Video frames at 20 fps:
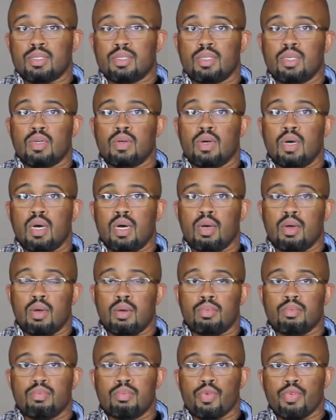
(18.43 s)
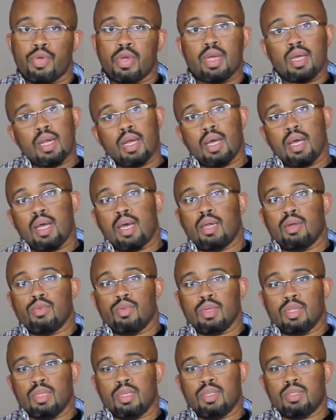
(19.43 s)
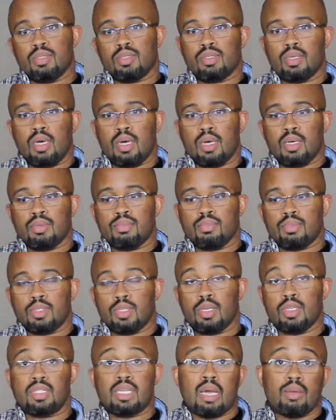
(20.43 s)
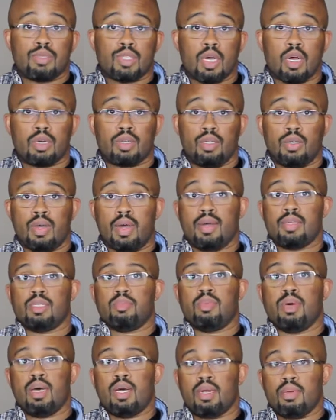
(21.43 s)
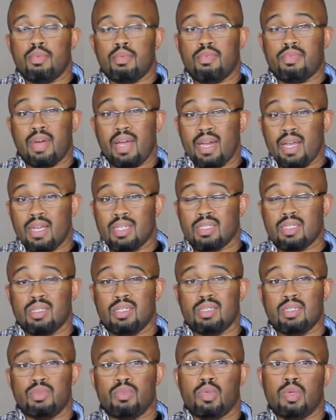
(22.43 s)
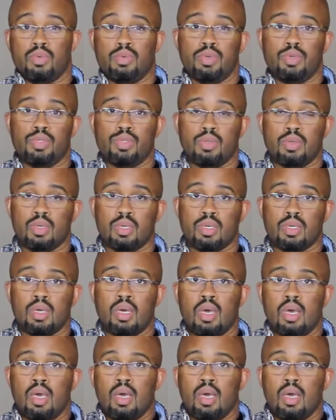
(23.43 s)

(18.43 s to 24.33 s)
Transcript: So Maria and I had a really good time talking to you guys about finances and what we're doing.